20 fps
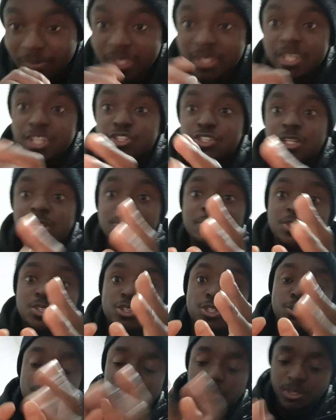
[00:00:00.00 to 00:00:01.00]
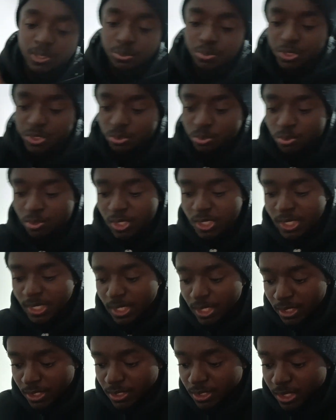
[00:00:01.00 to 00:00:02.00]
Yes, let me just be real with you.
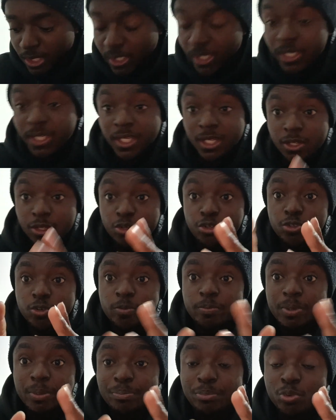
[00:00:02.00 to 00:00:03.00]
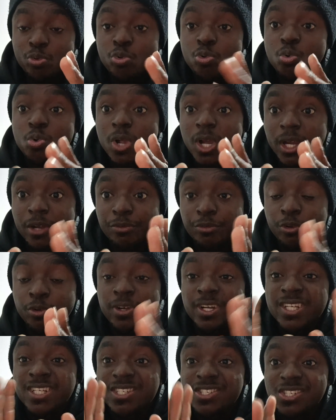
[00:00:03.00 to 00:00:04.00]
There are a lot of people who have
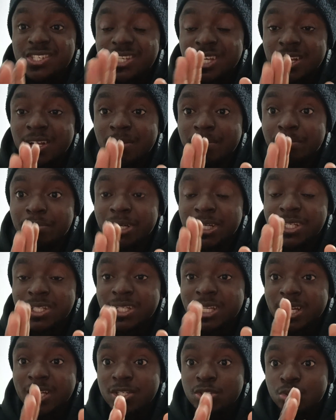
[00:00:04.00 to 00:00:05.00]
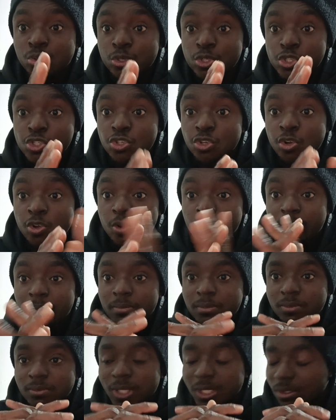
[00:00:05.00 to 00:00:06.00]
already celebrated your storm.
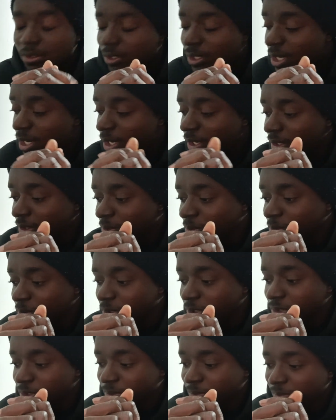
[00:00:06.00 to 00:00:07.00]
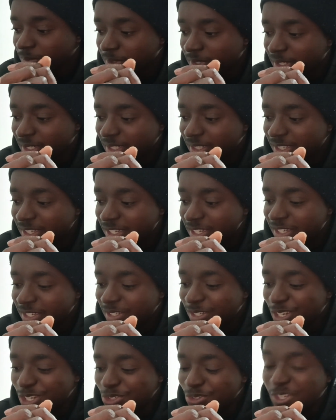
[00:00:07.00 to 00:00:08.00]
Ah, God.
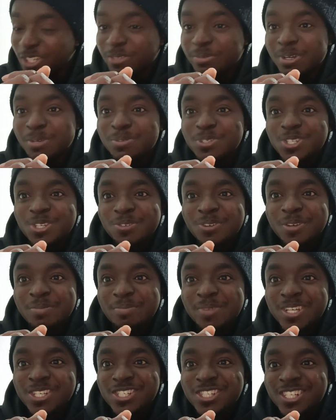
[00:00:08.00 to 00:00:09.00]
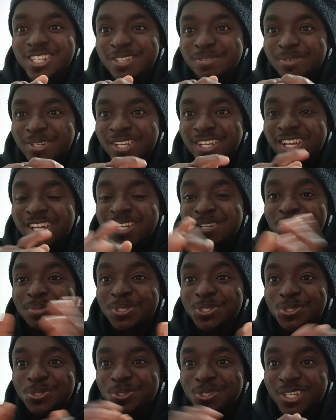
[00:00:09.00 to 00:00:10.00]
That is why the Bible says, when men sleep, the
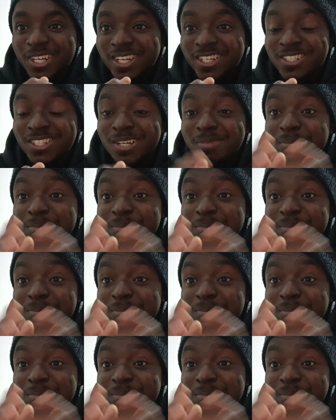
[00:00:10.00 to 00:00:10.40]
enemy so dies.